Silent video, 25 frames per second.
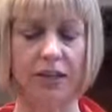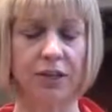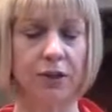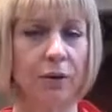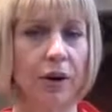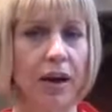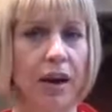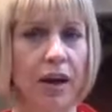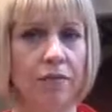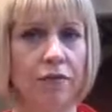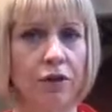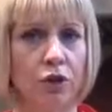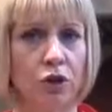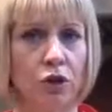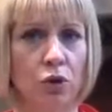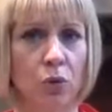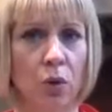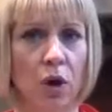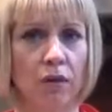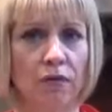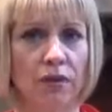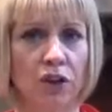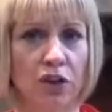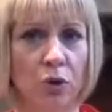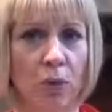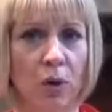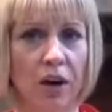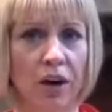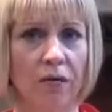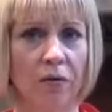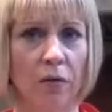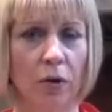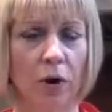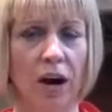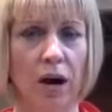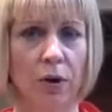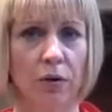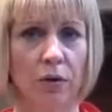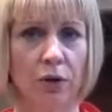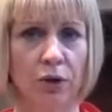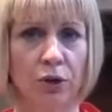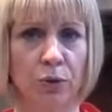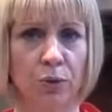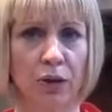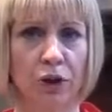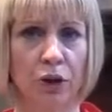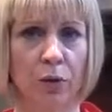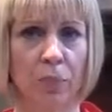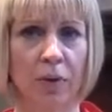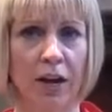so after 12 to 24 hours
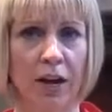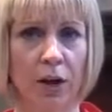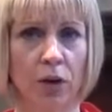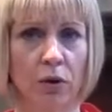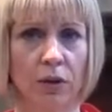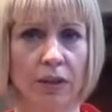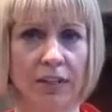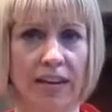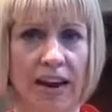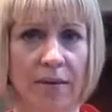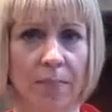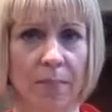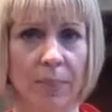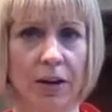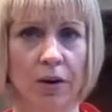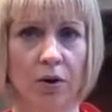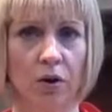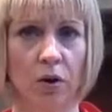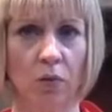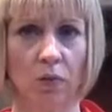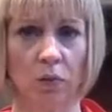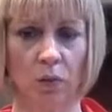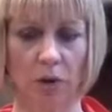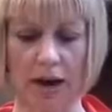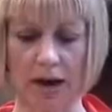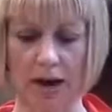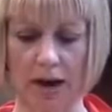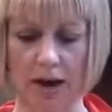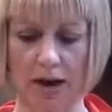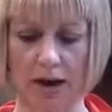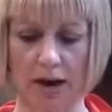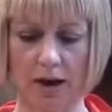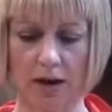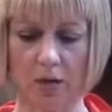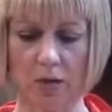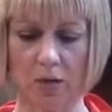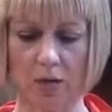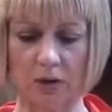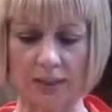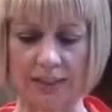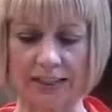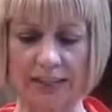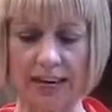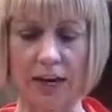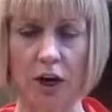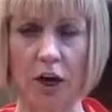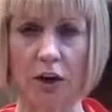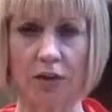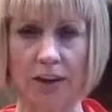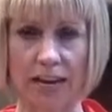when your pickles have been
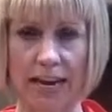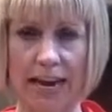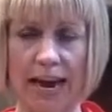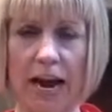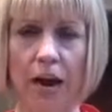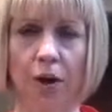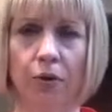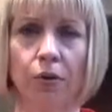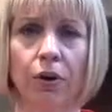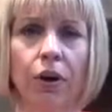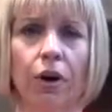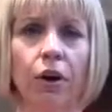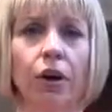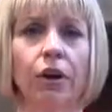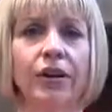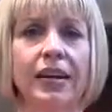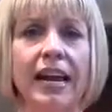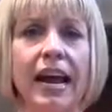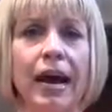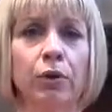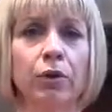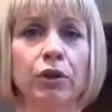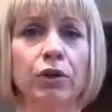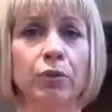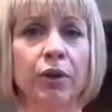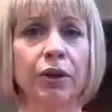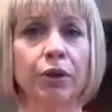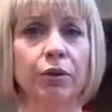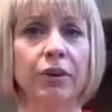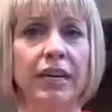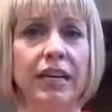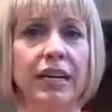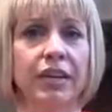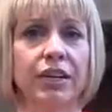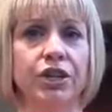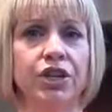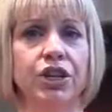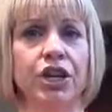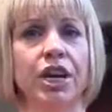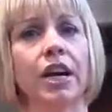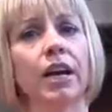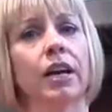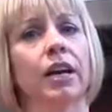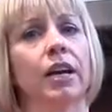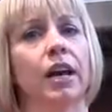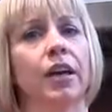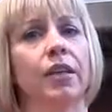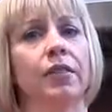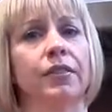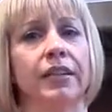sitting on the counter, now is when you need to check
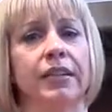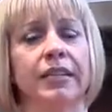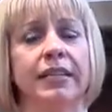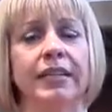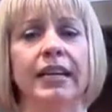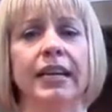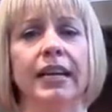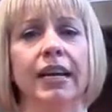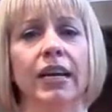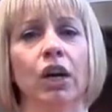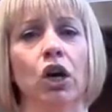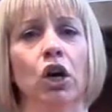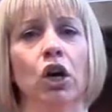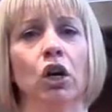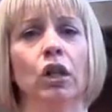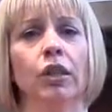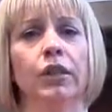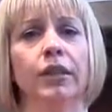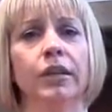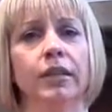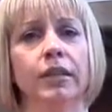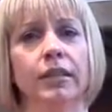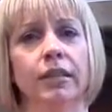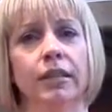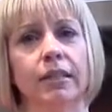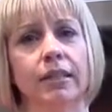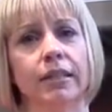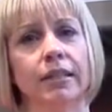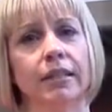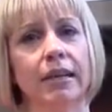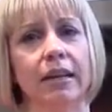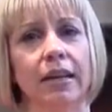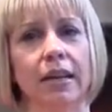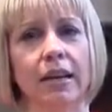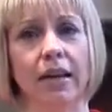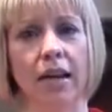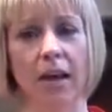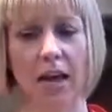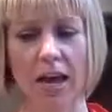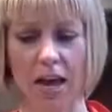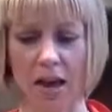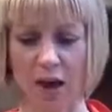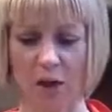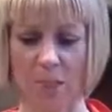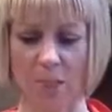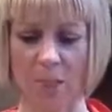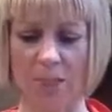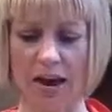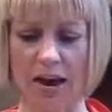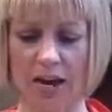the seal. This is the
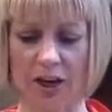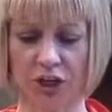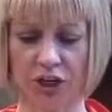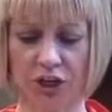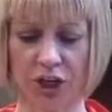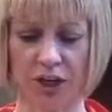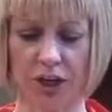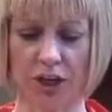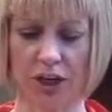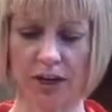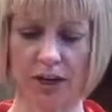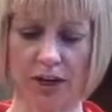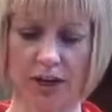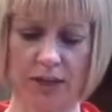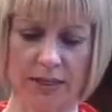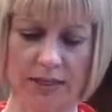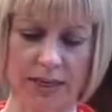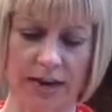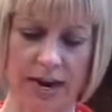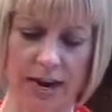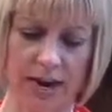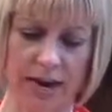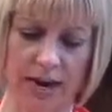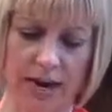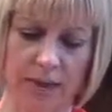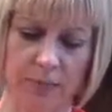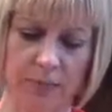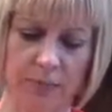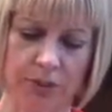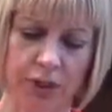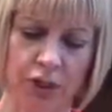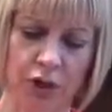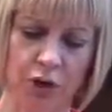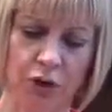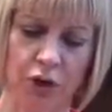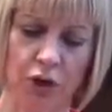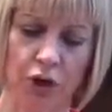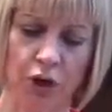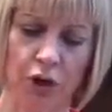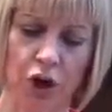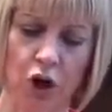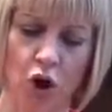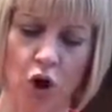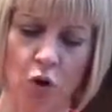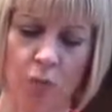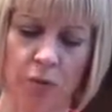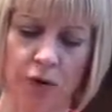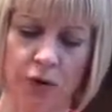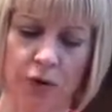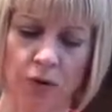magic time. So you're going
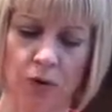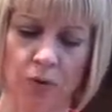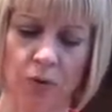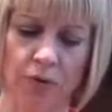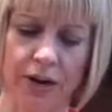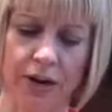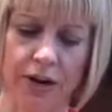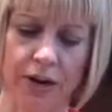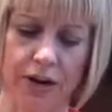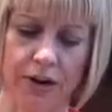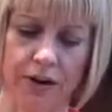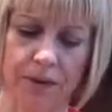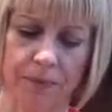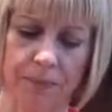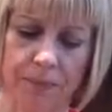to open your ring,